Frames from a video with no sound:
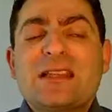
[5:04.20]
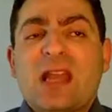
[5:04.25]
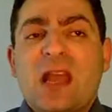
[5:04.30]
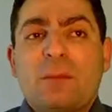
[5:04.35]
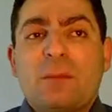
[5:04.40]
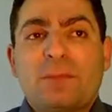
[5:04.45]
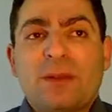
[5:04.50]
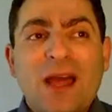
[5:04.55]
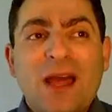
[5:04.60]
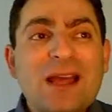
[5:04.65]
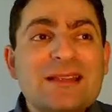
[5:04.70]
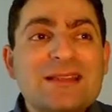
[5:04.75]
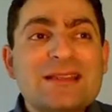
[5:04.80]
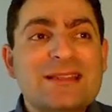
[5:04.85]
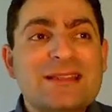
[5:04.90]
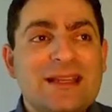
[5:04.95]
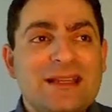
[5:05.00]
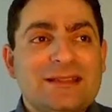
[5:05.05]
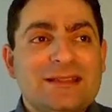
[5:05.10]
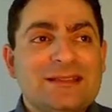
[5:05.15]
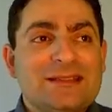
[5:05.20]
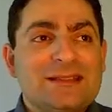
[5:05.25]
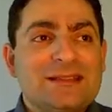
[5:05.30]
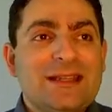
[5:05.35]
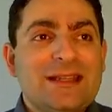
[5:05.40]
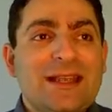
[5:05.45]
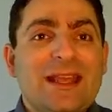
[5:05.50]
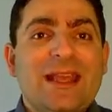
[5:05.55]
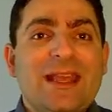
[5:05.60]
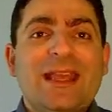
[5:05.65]
Laplacian
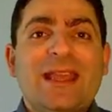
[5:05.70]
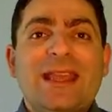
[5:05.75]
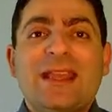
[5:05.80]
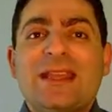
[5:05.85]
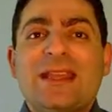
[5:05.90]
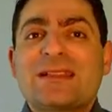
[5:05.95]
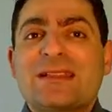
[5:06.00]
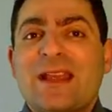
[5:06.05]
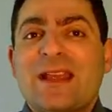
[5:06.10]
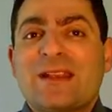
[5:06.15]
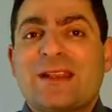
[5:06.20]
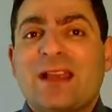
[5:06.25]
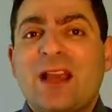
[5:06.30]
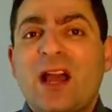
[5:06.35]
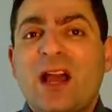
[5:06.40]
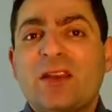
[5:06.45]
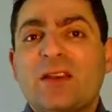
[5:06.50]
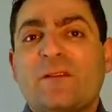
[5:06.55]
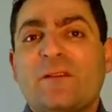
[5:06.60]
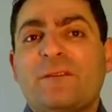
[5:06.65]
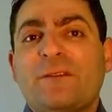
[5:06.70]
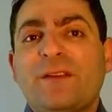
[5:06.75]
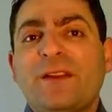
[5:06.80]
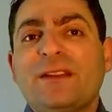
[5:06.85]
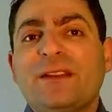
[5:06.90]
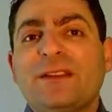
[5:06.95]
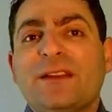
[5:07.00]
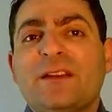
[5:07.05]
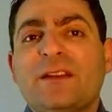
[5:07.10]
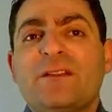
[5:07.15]
is a kind of
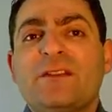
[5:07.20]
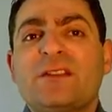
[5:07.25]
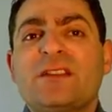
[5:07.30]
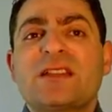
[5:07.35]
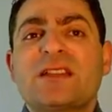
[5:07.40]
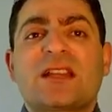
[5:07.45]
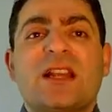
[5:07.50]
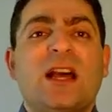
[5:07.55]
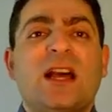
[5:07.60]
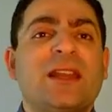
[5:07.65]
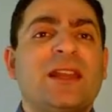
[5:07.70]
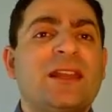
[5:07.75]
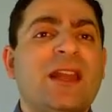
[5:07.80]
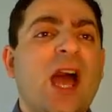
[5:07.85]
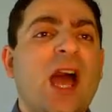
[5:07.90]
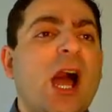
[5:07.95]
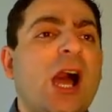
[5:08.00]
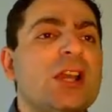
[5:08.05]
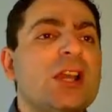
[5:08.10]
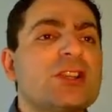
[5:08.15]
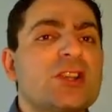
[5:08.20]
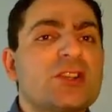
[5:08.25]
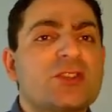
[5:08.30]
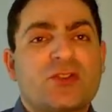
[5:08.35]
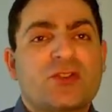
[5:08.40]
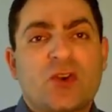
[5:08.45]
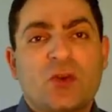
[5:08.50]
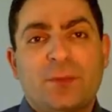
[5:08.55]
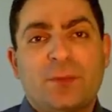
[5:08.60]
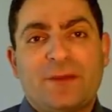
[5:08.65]
filter which is called an
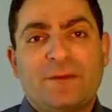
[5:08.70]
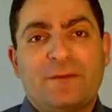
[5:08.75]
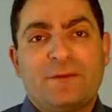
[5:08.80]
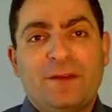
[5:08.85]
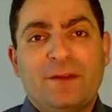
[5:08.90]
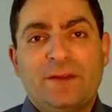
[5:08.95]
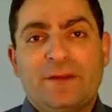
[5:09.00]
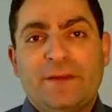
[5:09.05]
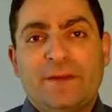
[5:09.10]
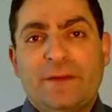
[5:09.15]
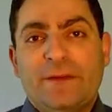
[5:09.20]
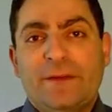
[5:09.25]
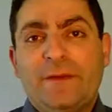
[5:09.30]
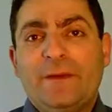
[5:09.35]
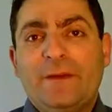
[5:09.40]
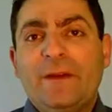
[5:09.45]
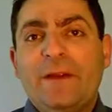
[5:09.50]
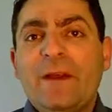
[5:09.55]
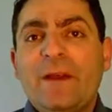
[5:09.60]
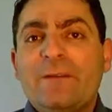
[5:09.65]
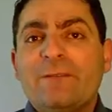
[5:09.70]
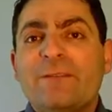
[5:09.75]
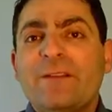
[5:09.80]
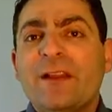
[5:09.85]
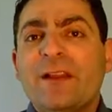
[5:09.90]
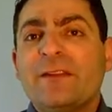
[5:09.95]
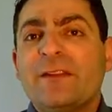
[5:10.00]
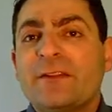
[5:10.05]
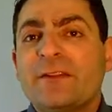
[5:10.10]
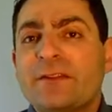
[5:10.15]
isotropic filter,
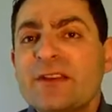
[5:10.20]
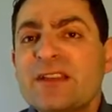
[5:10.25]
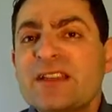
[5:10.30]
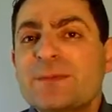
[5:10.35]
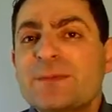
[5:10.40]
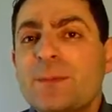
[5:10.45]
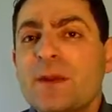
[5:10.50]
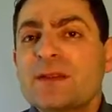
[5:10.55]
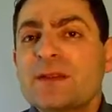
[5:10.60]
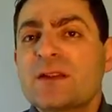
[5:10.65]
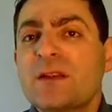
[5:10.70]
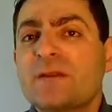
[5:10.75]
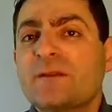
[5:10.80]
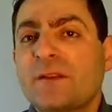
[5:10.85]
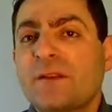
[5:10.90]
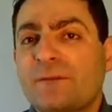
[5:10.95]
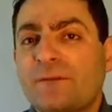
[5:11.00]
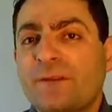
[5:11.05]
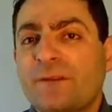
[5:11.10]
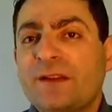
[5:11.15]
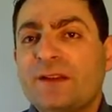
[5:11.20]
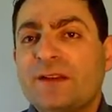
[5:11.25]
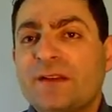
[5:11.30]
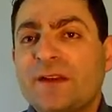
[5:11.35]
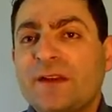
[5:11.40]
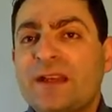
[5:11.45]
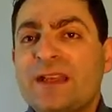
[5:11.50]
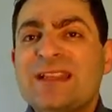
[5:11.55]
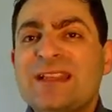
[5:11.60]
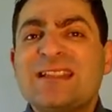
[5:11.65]
where the response of the
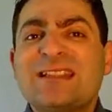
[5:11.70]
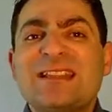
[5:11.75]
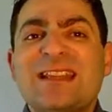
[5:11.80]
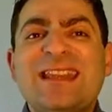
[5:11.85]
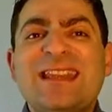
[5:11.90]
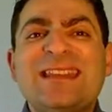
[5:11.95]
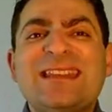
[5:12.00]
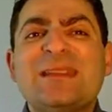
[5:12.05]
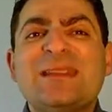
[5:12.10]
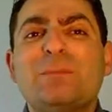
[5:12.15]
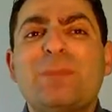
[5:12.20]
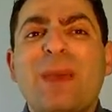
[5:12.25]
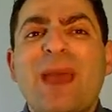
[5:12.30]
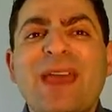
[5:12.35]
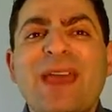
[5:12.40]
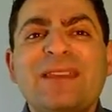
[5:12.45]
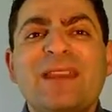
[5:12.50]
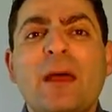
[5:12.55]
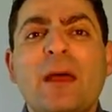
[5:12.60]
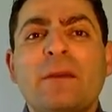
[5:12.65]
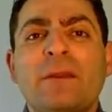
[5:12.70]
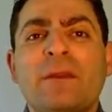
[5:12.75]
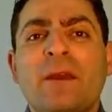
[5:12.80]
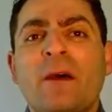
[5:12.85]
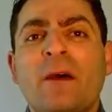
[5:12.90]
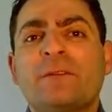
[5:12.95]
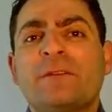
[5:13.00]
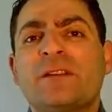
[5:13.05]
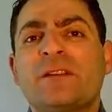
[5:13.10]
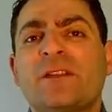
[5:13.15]
filter is independent
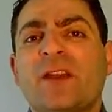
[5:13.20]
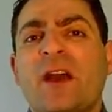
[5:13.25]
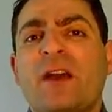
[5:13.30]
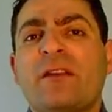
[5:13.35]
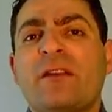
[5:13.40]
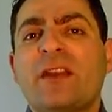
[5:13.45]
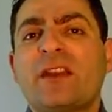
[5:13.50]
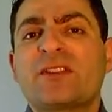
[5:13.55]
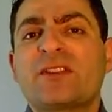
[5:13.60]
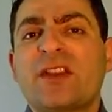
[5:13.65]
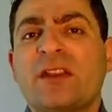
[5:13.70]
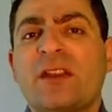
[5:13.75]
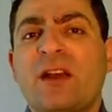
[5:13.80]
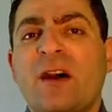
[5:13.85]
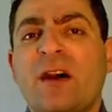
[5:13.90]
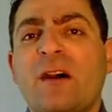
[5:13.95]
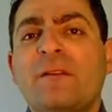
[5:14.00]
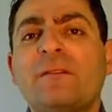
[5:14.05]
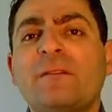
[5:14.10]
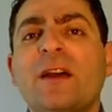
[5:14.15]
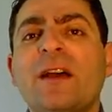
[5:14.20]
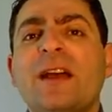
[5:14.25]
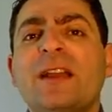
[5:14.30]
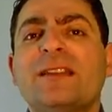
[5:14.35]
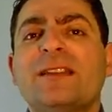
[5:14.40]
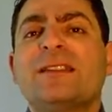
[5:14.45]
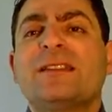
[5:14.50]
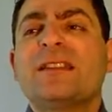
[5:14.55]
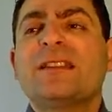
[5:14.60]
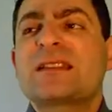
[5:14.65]
of the direction of
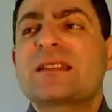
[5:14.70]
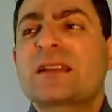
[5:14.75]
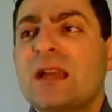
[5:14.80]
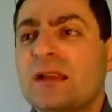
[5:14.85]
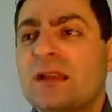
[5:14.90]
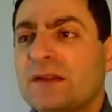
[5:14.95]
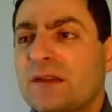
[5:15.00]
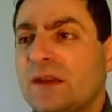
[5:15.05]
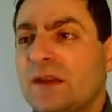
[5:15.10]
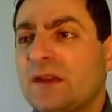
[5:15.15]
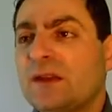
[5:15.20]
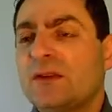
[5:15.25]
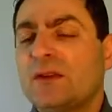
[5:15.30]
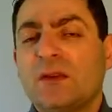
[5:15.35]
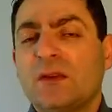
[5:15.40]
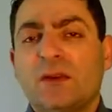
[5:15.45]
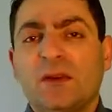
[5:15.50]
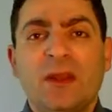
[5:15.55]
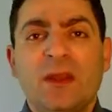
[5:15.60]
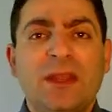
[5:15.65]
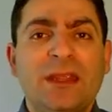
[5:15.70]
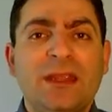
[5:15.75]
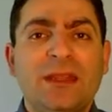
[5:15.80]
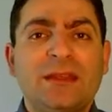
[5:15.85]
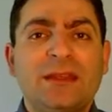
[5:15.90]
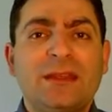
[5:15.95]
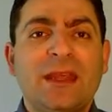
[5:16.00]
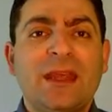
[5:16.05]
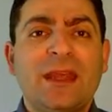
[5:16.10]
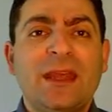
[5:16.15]
the discontinuity
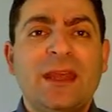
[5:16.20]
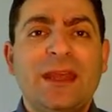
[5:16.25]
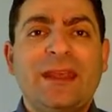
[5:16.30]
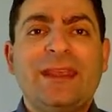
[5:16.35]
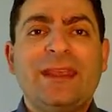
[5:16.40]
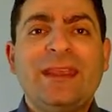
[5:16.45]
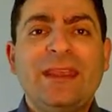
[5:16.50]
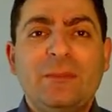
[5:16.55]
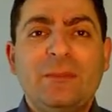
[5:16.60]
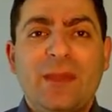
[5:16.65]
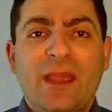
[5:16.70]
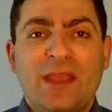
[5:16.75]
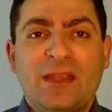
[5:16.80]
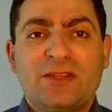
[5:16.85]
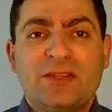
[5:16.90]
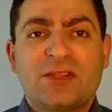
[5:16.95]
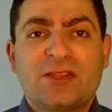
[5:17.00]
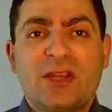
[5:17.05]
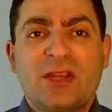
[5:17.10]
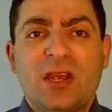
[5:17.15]
in the image.